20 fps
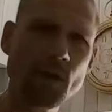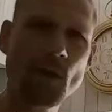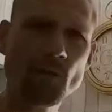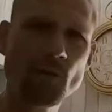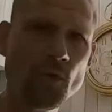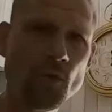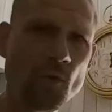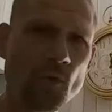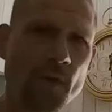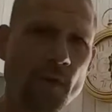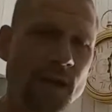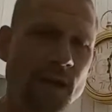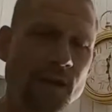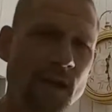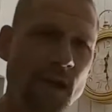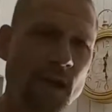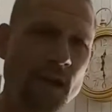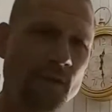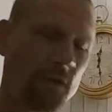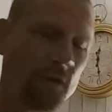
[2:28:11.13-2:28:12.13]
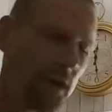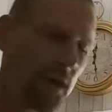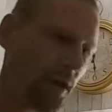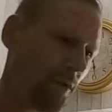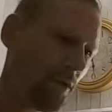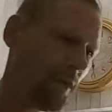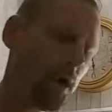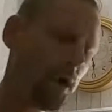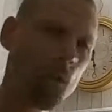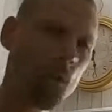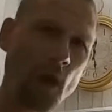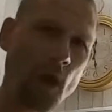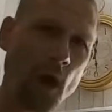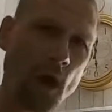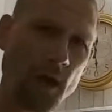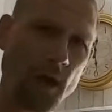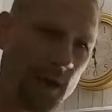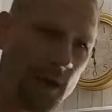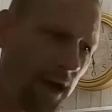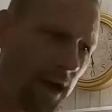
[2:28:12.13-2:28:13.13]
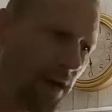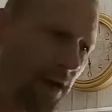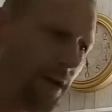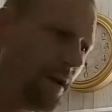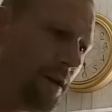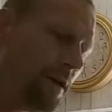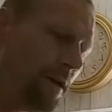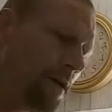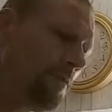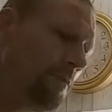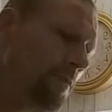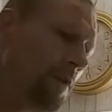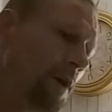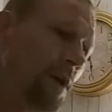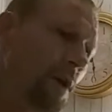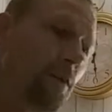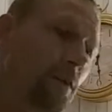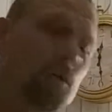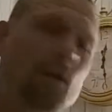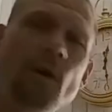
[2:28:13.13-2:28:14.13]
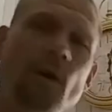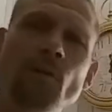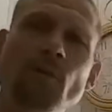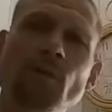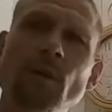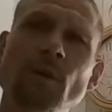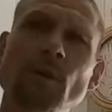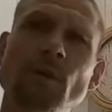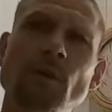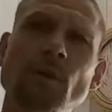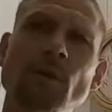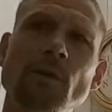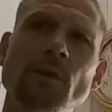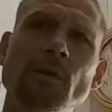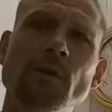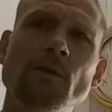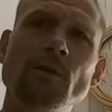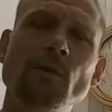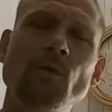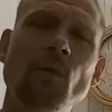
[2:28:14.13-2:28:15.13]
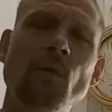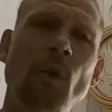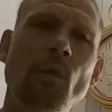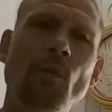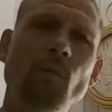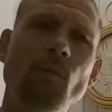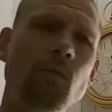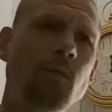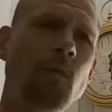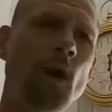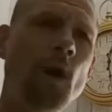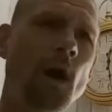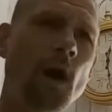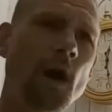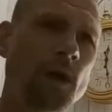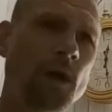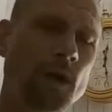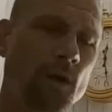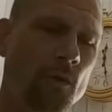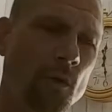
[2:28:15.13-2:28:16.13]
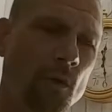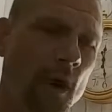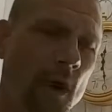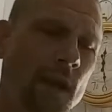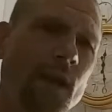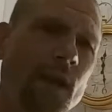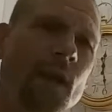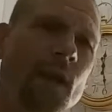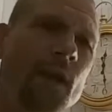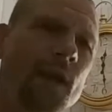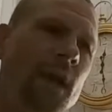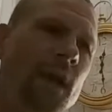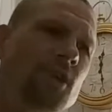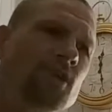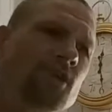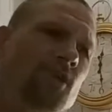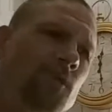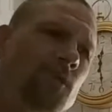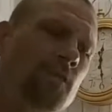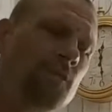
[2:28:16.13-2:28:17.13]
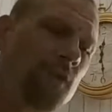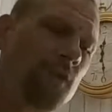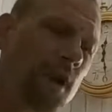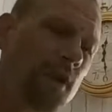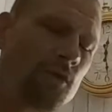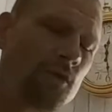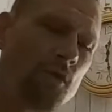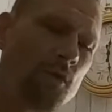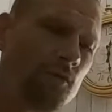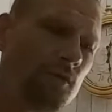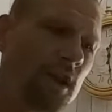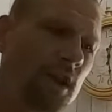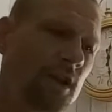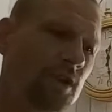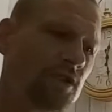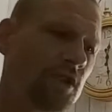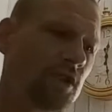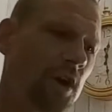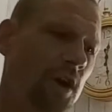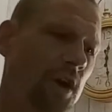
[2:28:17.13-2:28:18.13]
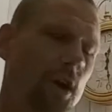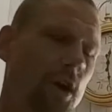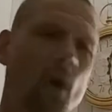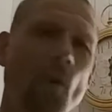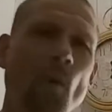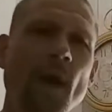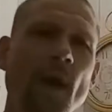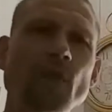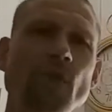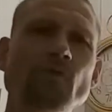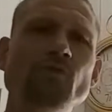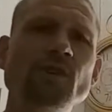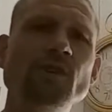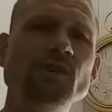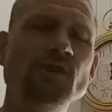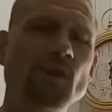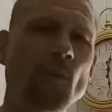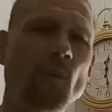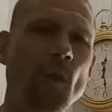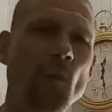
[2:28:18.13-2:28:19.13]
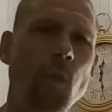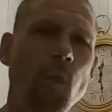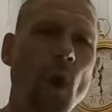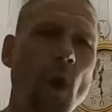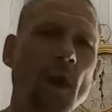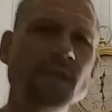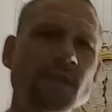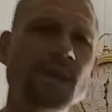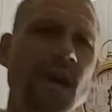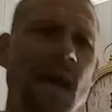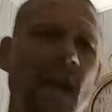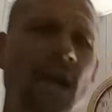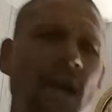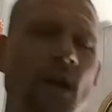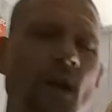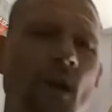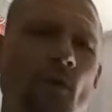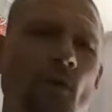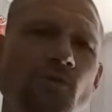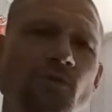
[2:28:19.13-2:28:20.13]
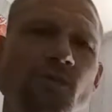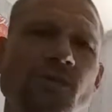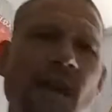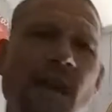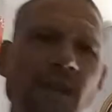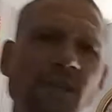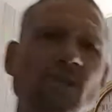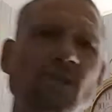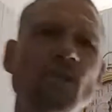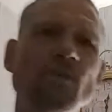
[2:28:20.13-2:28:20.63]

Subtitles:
do that, Dave. We don't like that. I'm like, well, what are you? What inclination and faith or religion are you? Oh, we're Christian. We're white Anglo-Saxon